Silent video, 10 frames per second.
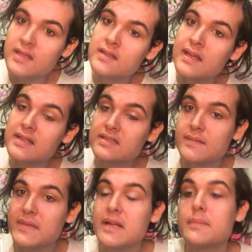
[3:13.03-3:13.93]
And next
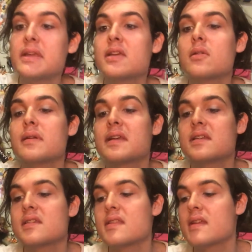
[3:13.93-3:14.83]
I'm gonna be going
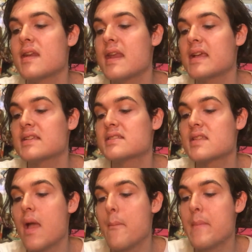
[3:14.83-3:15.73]
into the N Y X
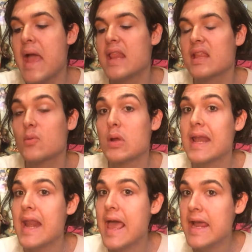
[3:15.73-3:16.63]
Matte
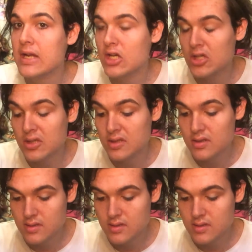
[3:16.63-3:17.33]
Liquid Liner,